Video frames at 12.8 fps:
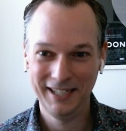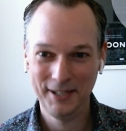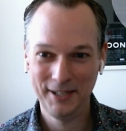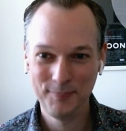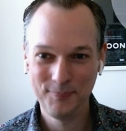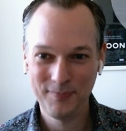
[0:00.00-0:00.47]

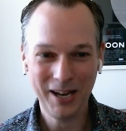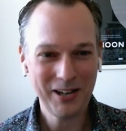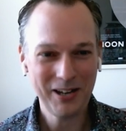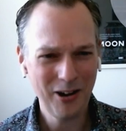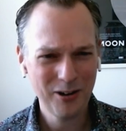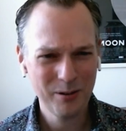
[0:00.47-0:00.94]
I
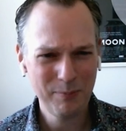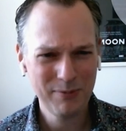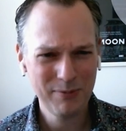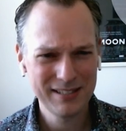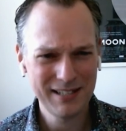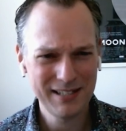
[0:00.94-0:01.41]
can't
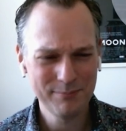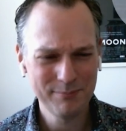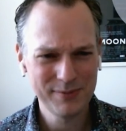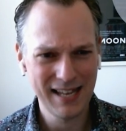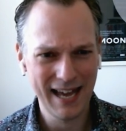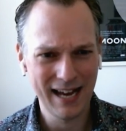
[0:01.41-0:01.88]
remember the
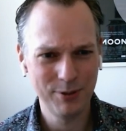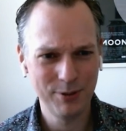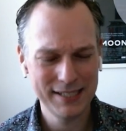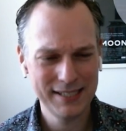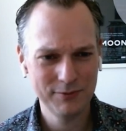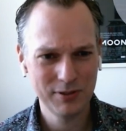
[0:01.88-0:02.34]
numbers now,
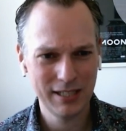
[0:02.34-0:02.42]
but I